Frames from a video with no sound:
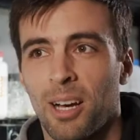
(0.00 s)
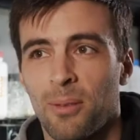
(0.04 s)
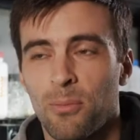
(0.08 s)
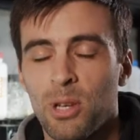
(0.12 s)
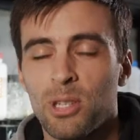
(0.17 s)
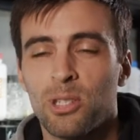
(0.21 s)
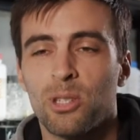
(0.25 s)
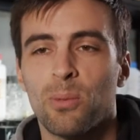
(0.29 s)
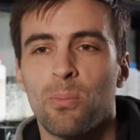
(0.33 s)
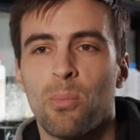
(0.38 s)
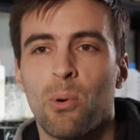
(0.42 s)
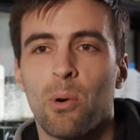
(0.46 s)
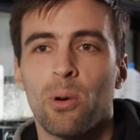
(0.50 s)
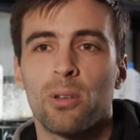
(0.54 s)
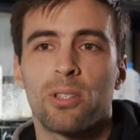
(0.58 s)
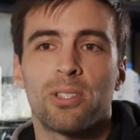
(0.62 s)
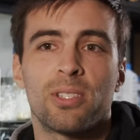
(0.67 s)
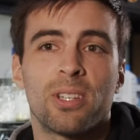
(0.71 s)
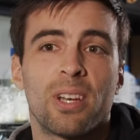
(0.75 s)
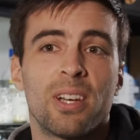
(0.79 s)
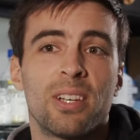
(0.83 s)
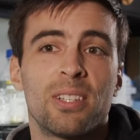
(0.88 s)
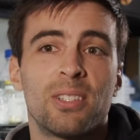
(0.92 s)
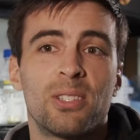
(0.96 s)
We support
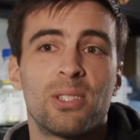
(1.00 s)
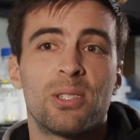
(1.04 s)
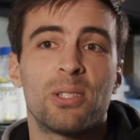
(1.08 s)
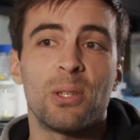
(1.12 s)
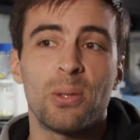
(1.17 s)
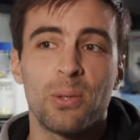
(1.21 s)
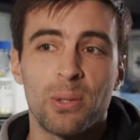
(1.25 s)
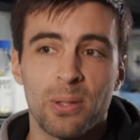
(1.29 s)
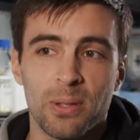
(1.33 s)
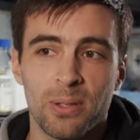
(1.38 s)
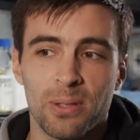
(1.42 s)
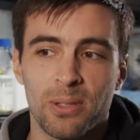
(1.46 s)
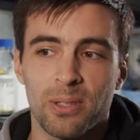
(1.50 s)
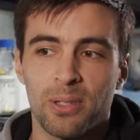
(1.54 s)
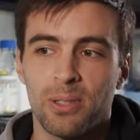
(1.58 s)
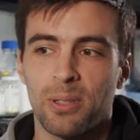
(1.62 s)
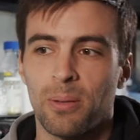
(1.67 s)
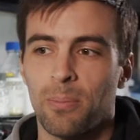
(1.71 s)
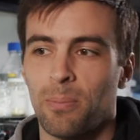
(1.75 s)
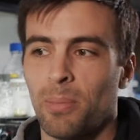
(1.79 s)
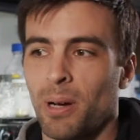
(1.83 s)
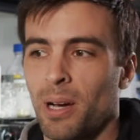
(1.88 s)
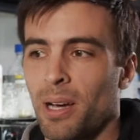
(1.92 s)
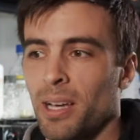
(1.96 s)
science students
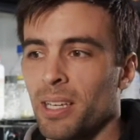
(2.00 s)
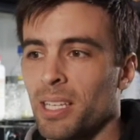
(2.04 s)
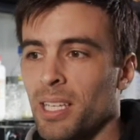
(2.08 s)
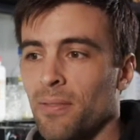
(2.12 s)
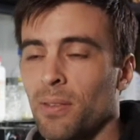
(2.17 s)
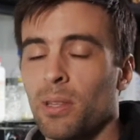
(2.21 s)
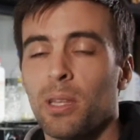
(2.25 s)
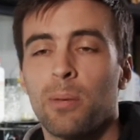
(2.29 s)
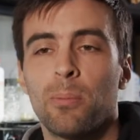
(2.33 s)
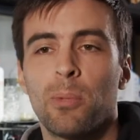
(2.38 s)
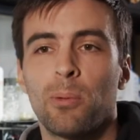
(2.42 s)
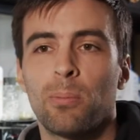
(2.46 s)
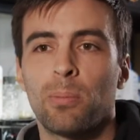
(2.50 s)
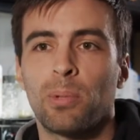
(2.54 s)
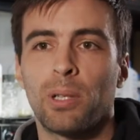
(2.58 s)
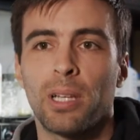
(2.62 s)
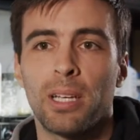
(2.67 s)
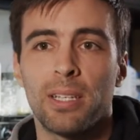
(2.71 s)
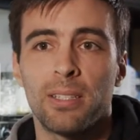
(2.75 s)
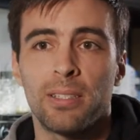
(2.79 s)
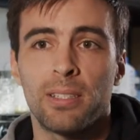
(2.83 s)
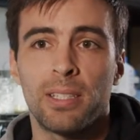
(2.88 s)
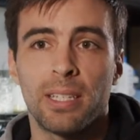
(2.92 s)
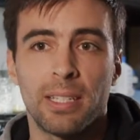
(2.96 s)
by giving them a
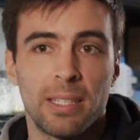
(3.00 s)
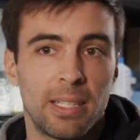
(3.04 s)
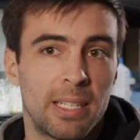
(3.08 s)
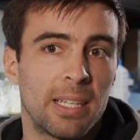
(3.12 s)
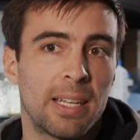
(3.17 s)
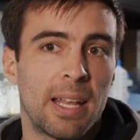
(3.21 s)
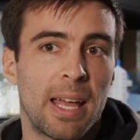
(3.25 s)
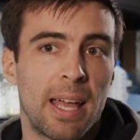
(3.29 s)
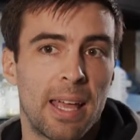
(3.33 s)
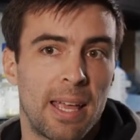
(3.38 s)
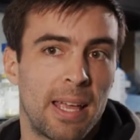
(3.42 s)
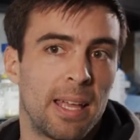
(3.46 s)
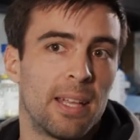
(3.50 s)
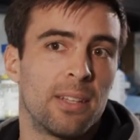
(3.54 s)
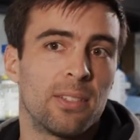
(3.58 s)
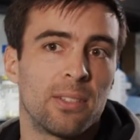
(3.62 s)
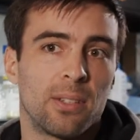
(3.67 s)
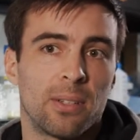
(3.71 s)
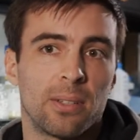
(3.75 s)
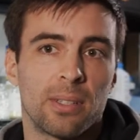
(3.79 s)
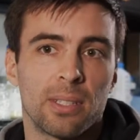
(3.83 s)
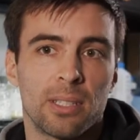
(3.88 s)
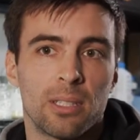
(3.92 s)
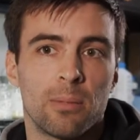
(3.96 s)
place to get
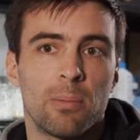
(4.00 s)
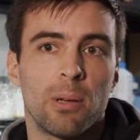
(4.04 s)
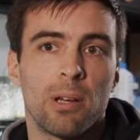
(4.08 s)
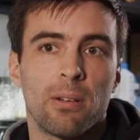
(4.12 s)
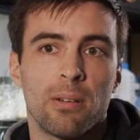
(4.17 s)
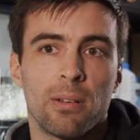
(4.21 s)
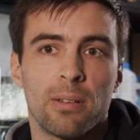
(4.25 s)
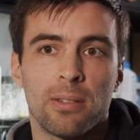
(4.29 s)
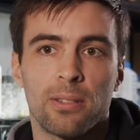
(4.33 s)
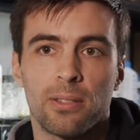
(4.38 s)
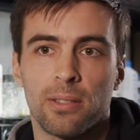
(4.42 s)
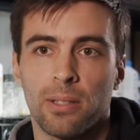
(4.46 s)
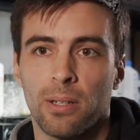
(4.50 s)
hands-on experience.